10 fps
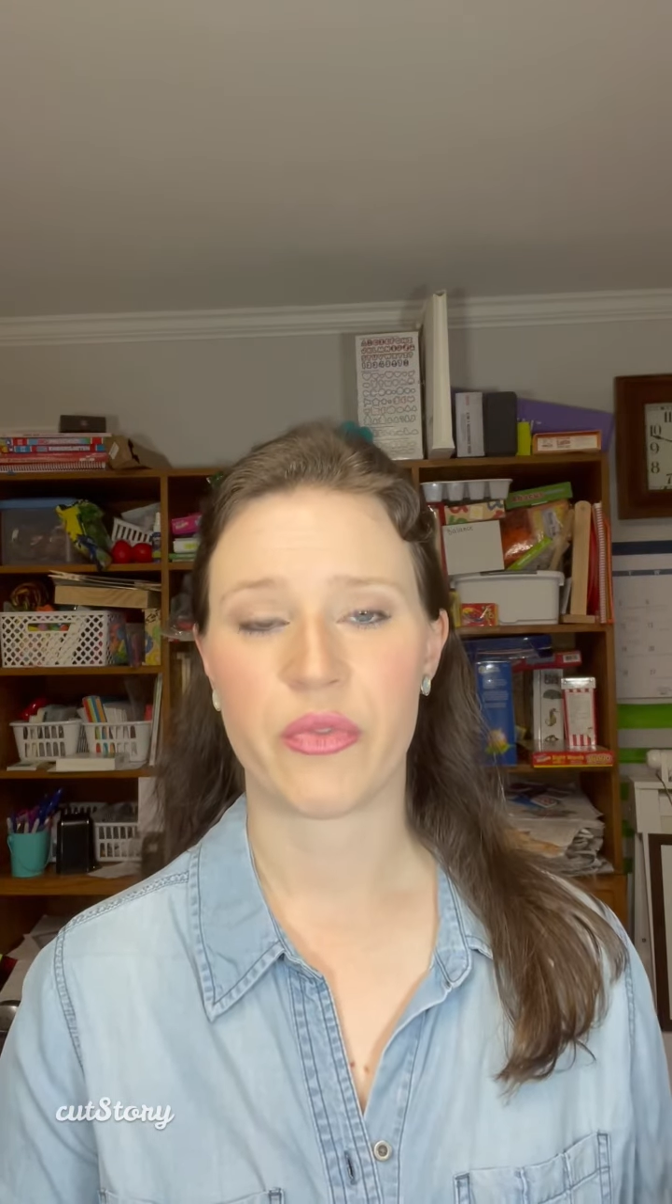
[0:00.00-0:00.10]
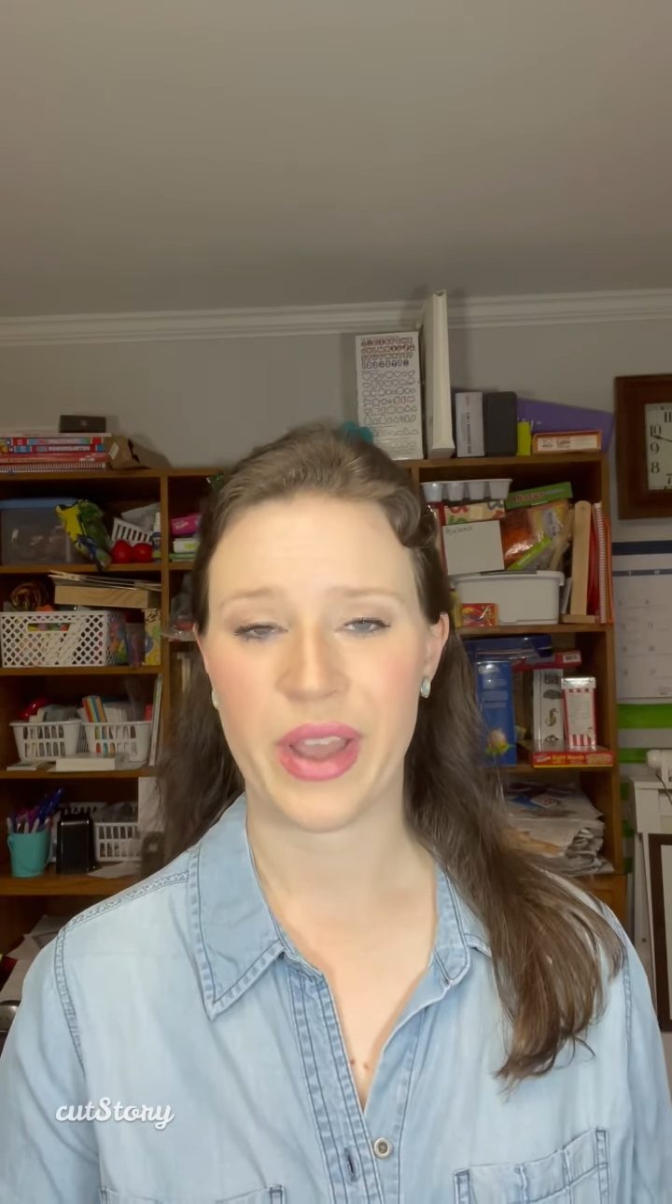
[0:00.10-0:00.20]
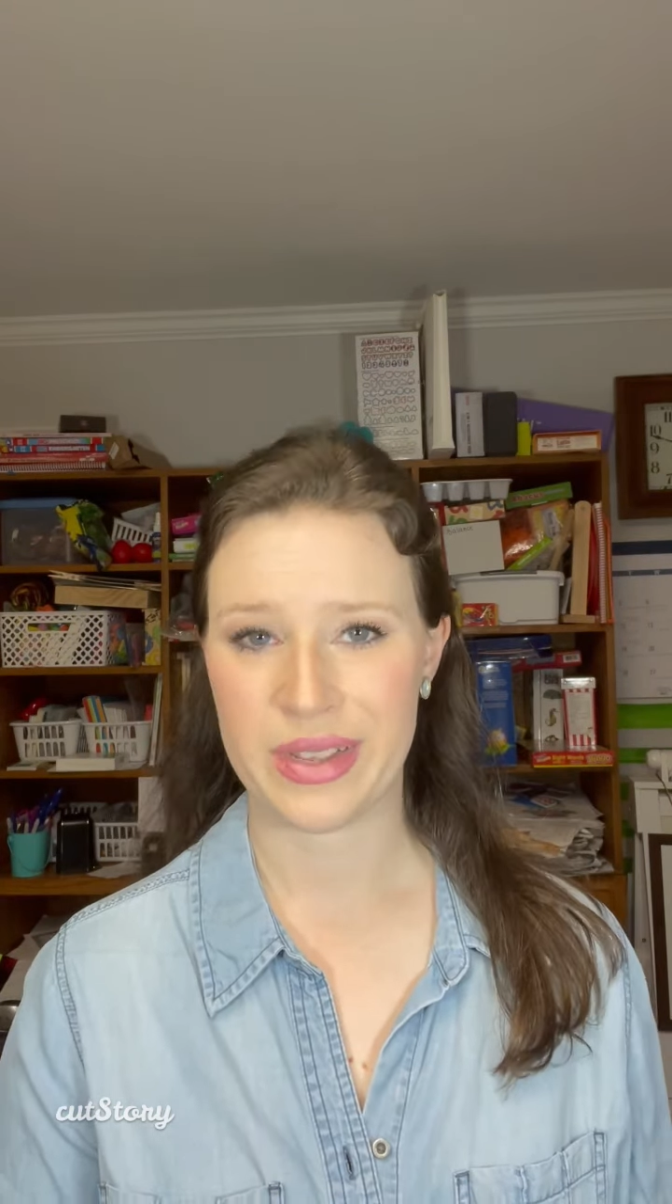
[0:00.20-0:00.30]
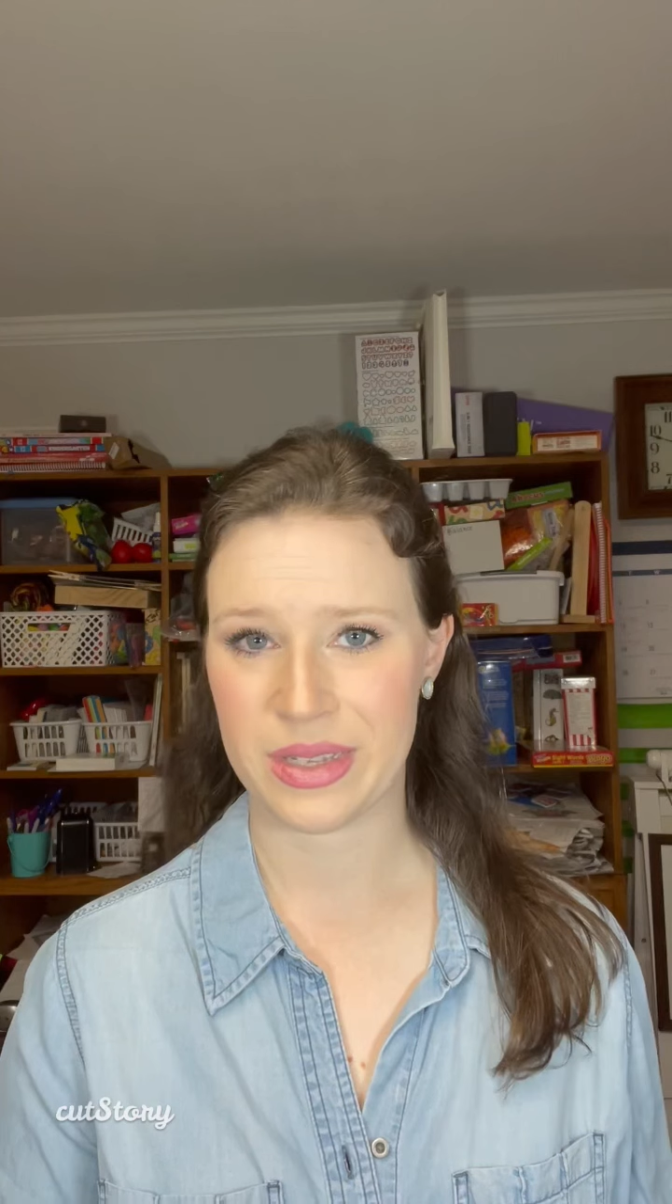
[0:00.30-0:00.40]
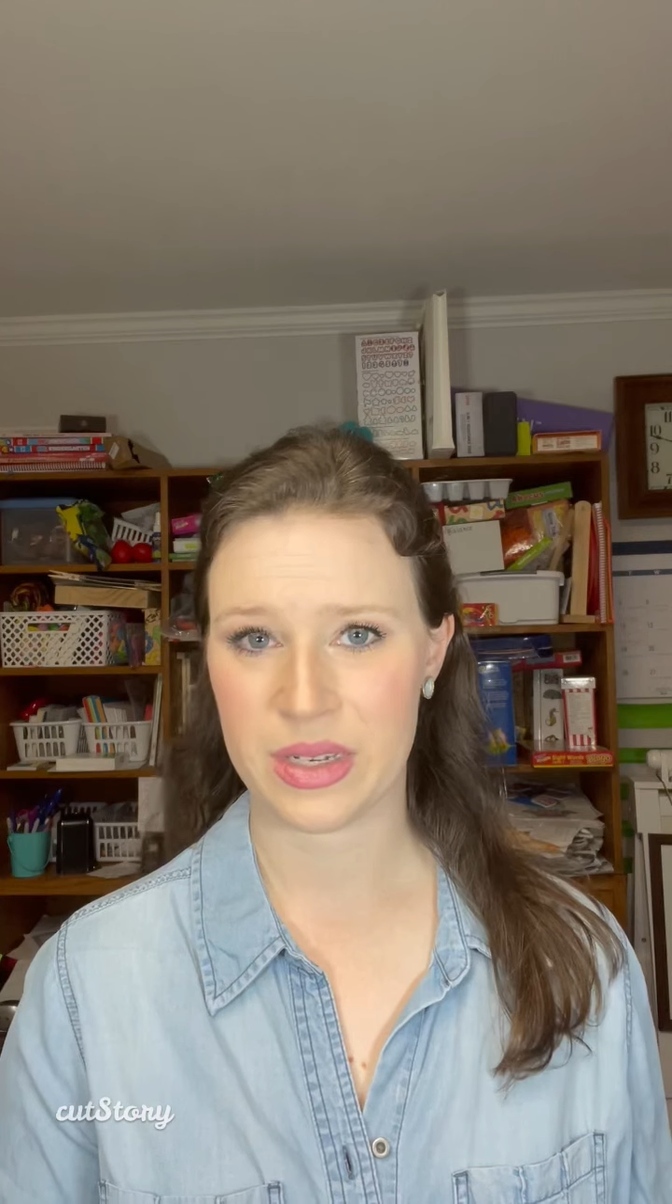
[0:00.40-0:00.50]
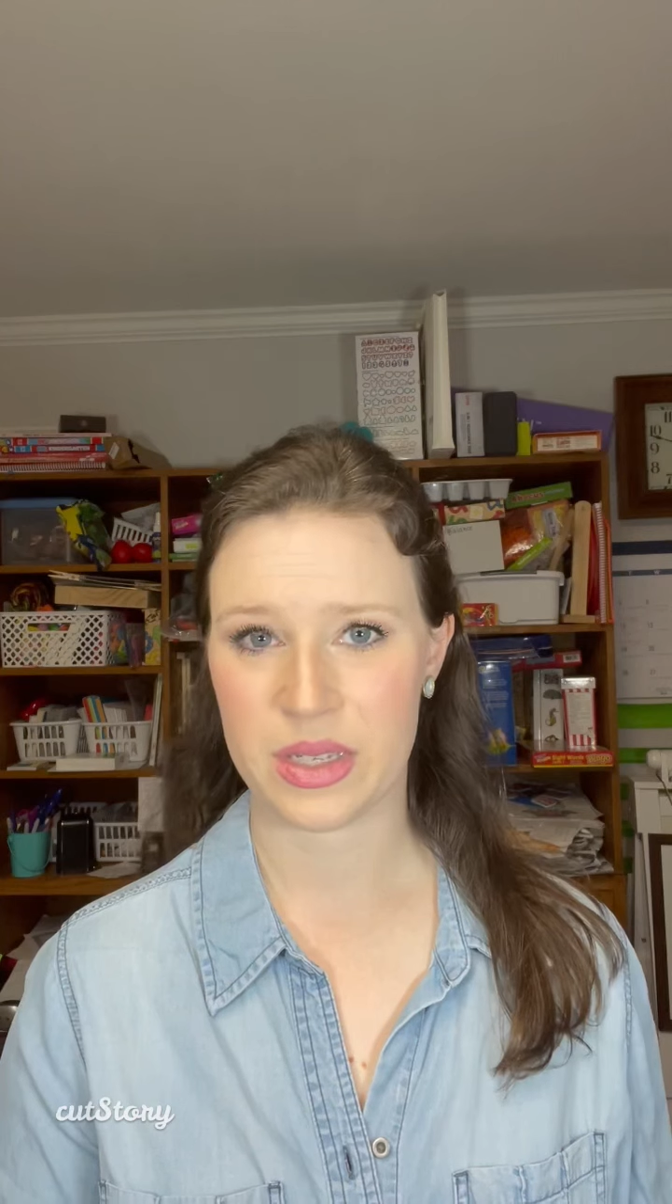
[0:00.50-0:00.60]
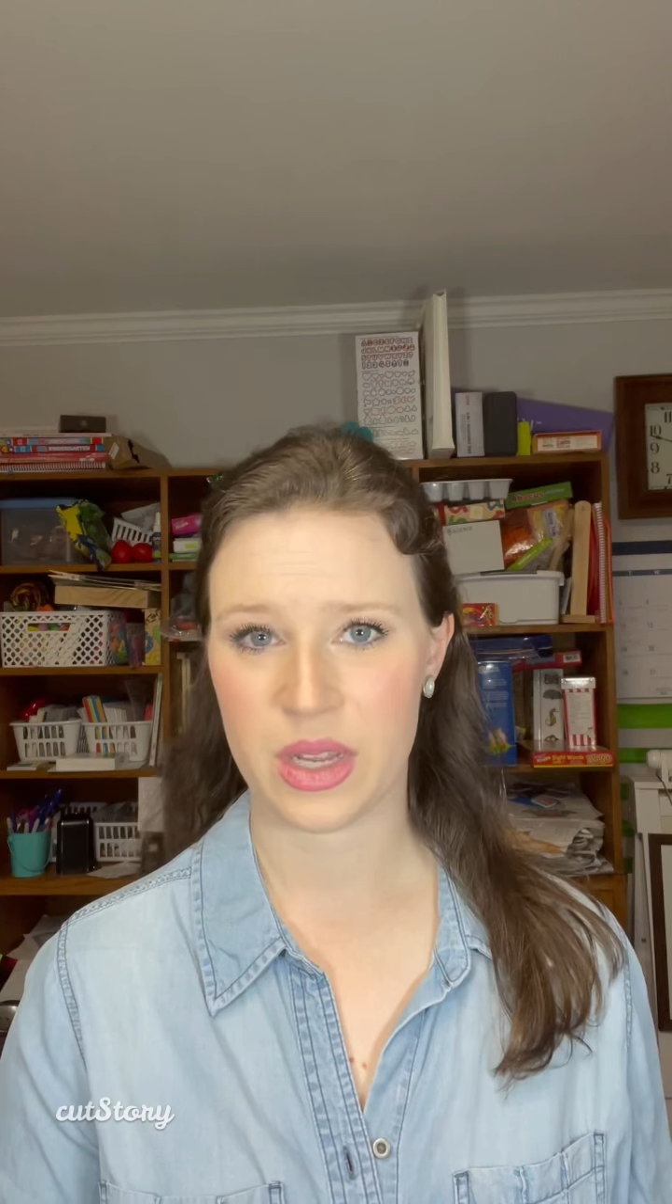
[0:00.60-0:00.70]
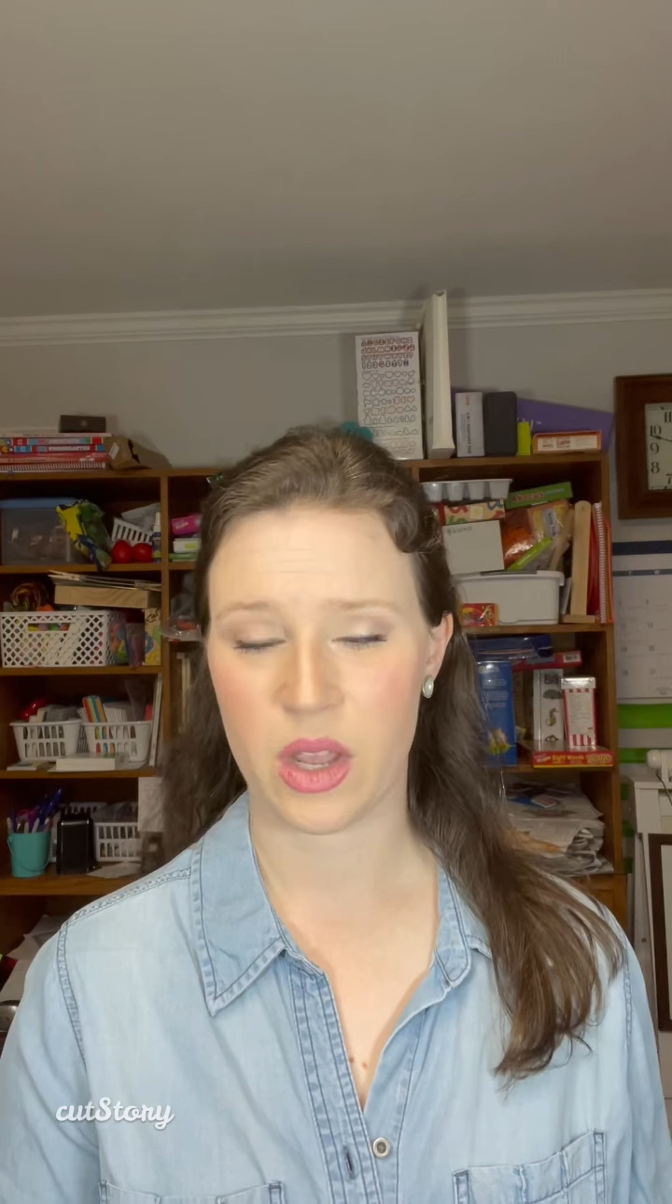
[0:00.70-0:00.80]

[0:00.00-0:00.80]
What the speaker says: facets that